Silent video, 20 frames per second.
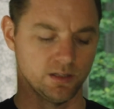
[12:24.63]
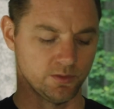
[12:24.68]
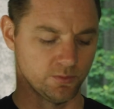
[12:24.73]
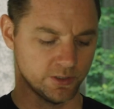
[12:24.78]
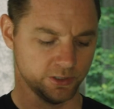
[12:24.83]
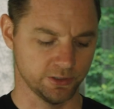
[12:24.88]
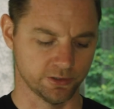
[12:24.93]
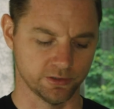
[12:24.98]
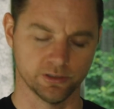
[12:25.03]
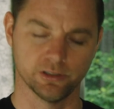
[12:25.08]

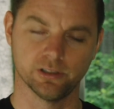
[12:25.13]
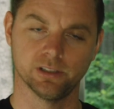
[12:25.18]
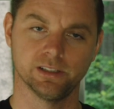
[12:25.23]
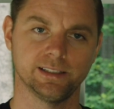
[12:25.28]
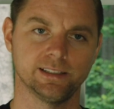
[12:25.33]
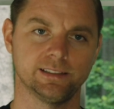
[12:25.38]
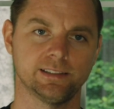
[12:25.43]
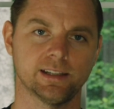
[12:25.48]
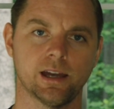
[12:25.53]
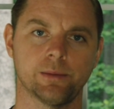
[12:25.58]
When you're an
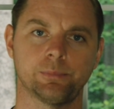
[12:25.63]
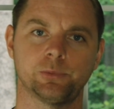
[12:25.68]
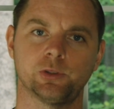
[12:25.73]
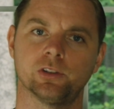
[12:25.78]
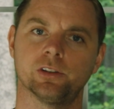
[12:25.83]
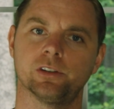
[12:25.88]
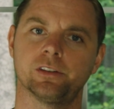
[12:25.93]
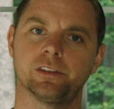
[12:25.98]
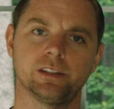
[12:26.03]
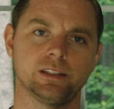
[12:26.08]
early
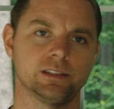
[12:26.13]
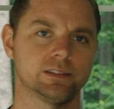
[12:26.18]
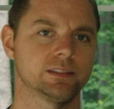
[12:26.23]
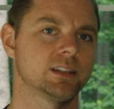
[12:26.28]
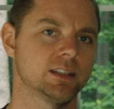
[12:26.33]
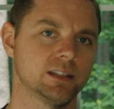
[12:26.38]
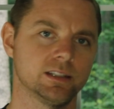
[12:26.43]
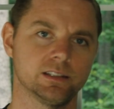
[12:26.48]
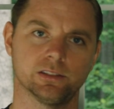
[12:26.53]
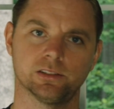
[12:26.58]
adopter, these
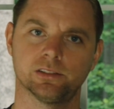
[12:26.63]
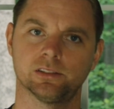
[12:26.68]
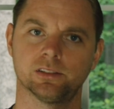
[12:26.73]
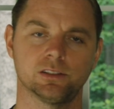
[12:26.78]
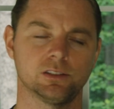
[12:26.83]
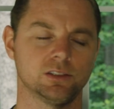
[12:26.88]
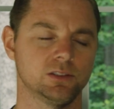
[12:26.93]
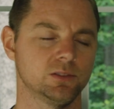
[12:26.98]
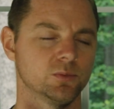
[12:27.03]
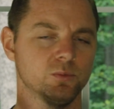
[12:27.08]
things,
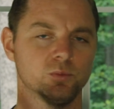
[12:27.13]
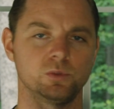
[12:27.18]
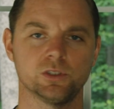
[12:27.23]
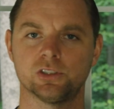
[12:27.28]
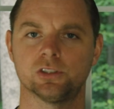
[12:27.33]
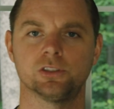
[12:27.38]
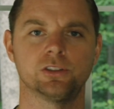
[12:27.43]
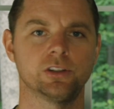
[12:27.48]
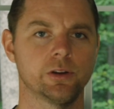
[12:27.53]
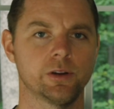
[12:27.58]
we
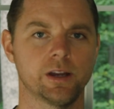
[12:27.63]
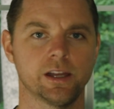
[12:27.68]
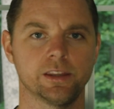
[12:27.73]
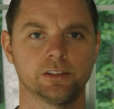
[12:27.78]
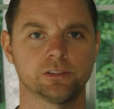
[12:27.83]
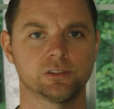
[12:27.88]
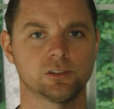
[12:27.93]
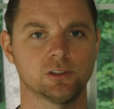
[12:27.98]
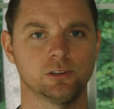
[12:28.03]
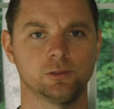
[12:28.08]
should know how
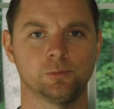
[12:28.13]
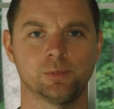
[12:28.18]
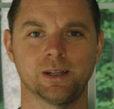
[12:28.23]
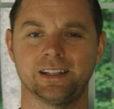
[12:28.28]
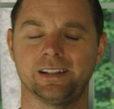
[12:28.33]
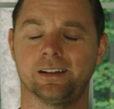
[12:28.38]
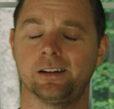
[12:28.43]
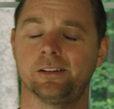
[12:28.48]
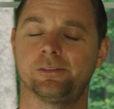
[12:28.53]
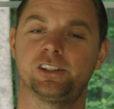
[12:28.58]
this goes by
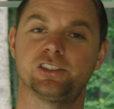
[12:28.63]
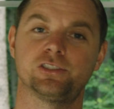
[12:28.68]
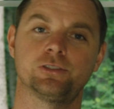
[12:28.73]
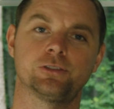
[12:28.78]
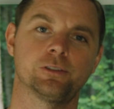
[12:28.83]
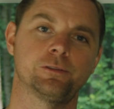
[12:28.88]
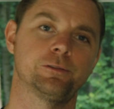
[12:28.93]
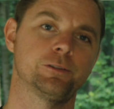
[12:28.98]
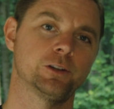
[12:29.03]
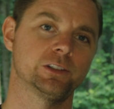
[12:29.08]
now. If this is
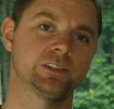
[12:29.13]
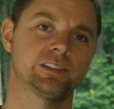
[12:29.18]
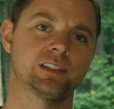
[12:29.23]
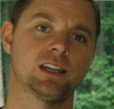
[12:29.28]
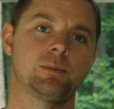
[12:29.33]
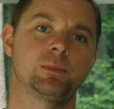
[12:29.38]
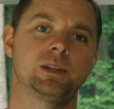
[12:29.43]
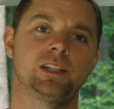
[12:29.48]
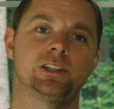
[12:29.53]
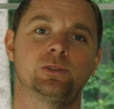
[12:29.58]
your first
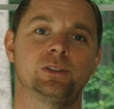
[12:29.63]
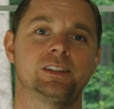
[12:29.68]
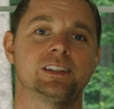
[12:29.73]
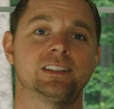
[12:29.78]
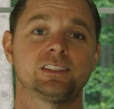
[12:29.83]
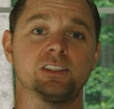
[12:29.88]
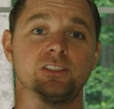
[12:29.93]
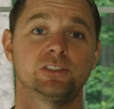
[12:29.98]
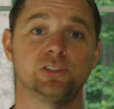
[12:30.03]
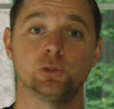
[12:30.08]
time into it,
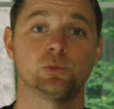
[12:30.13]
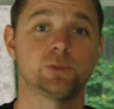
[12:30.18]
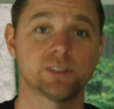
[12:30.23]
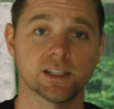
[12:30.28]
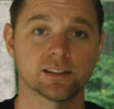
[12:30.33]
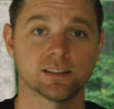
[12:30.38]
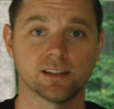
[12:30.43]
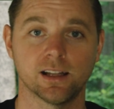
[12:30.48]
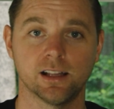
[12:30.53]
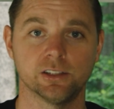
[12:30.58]
this is new
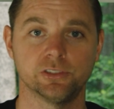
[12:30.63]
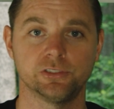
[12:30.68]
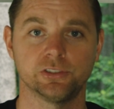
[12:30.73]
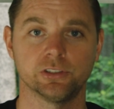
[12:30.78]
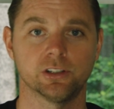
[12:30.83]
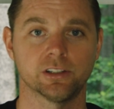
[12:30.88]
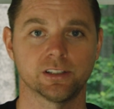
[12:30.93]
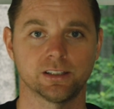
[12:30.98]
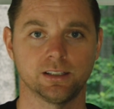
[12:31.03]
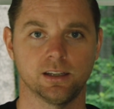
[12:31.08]

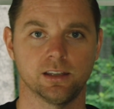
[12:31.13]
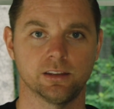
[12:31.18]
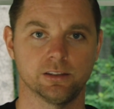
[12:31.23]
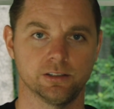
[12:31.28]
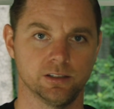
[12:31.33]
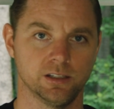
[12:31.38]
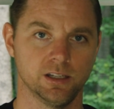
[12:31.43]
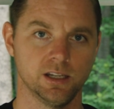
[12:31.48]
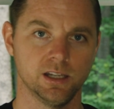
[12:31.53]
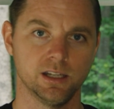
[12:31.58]
technology
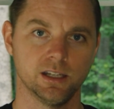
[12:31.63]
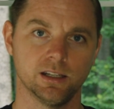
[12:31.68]
altogether.